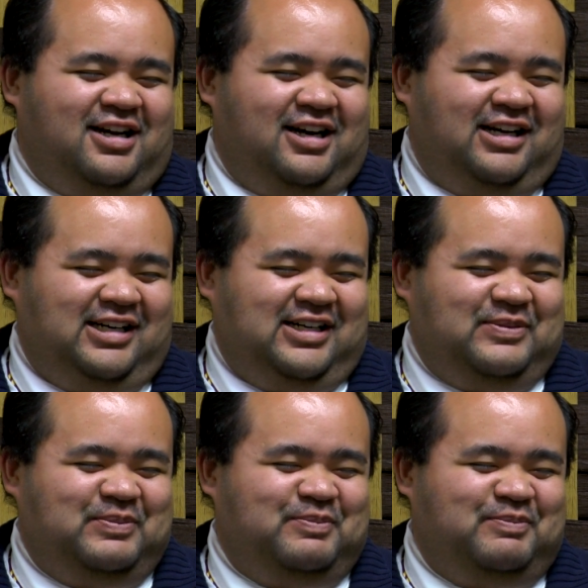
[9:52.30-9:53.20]

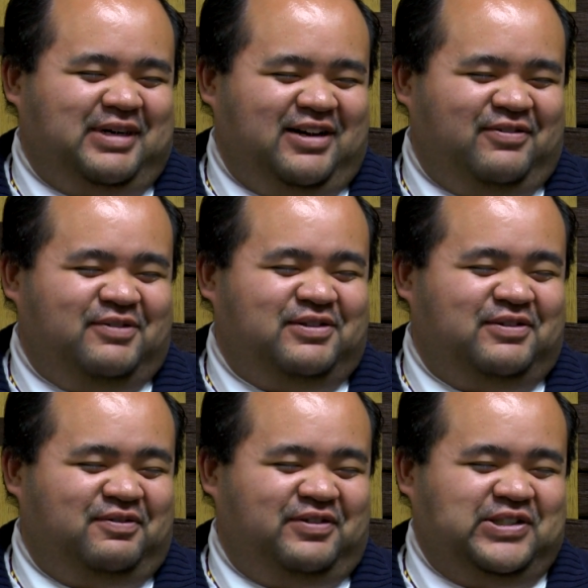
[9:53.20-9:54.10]
My
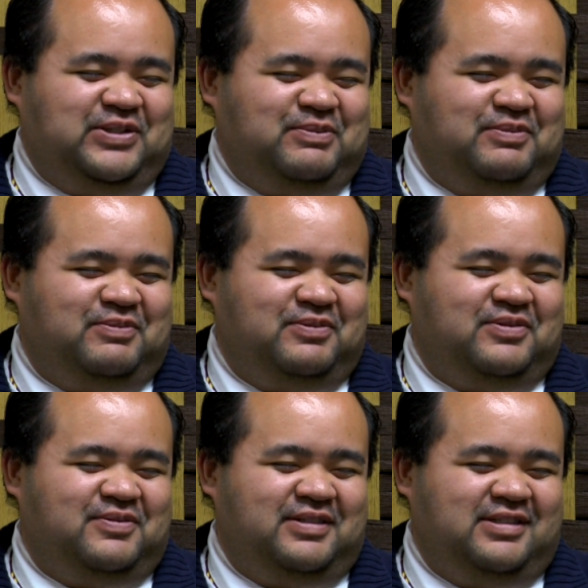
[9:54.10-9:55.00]
favorite
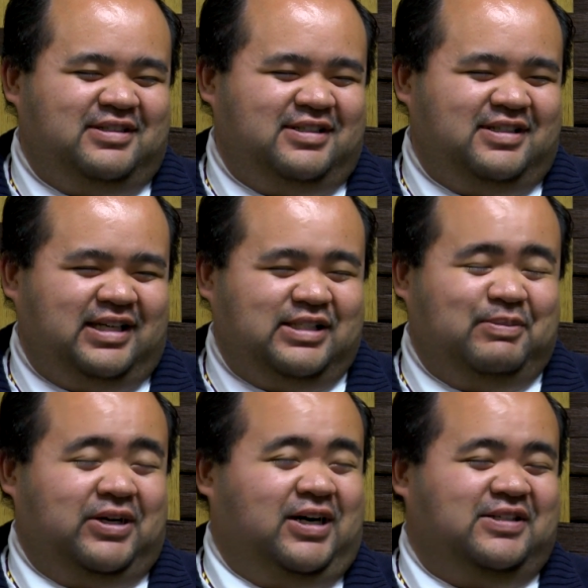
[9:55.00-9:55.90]
film has
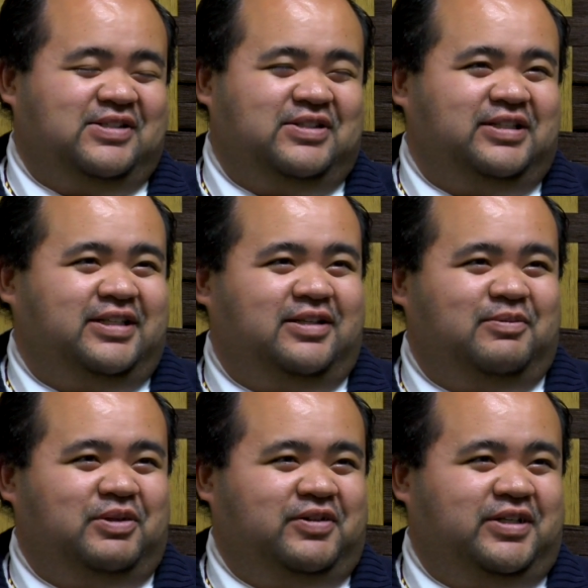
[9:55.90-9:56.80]
been constantly the
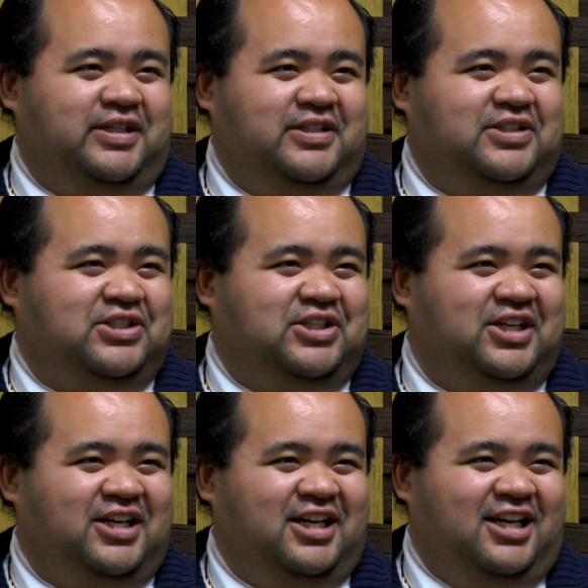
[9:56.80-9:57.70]
movie Hitch.
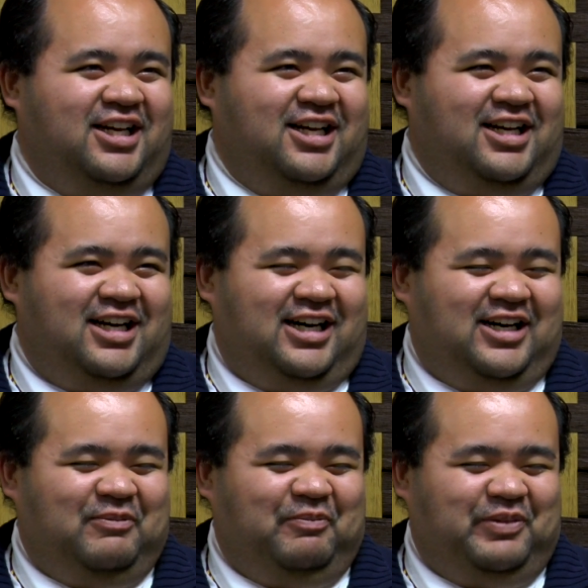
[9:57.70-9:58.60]

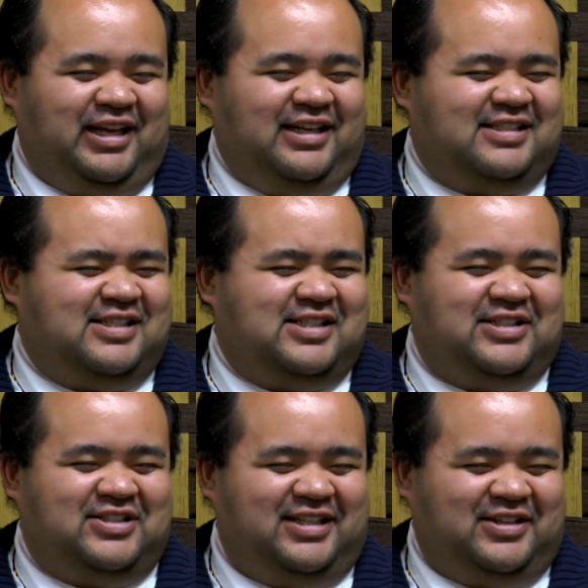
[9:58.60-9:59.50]
And it's
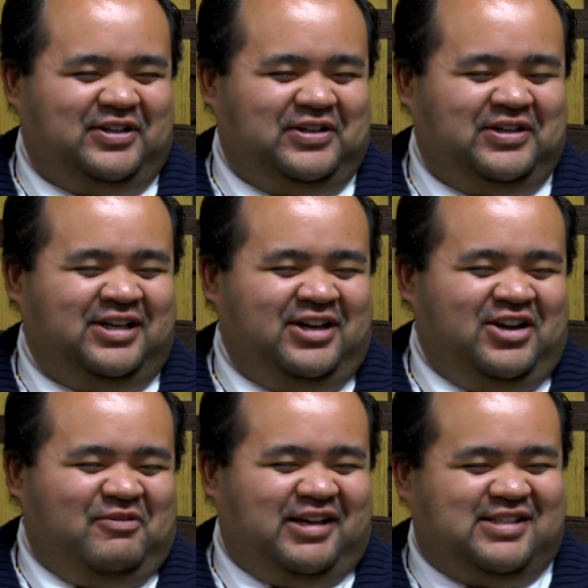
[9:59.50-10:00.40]
such like a,
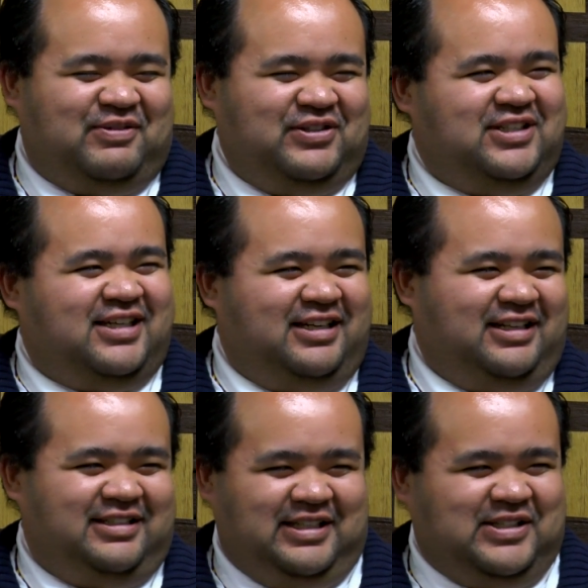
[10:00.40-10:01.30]
because if you look at
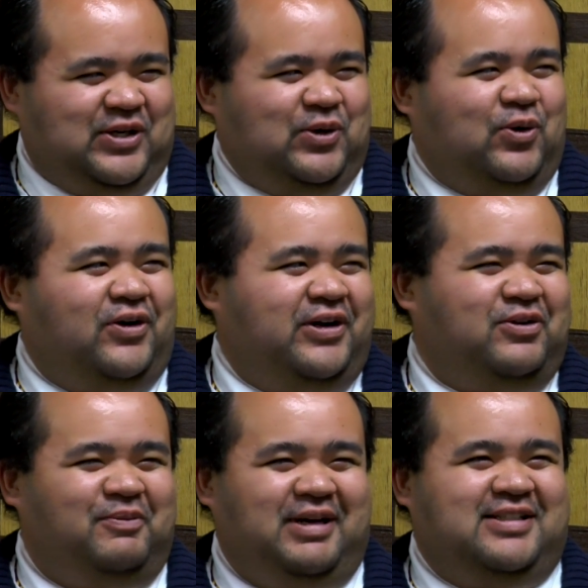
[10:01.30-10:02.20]
it, it's a corny
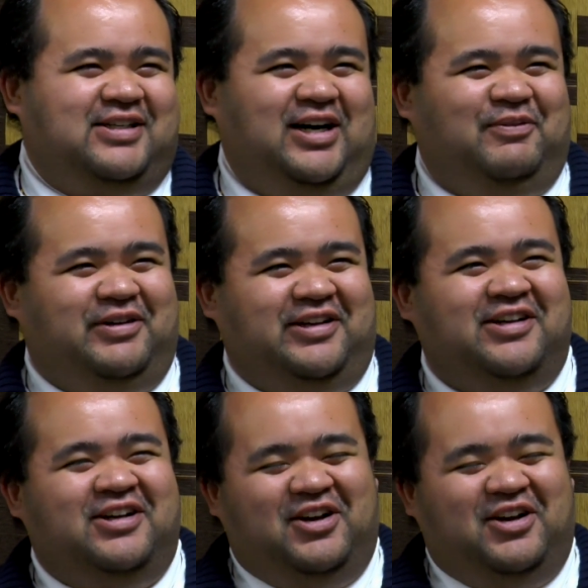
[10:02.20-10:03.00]
romantic comedy.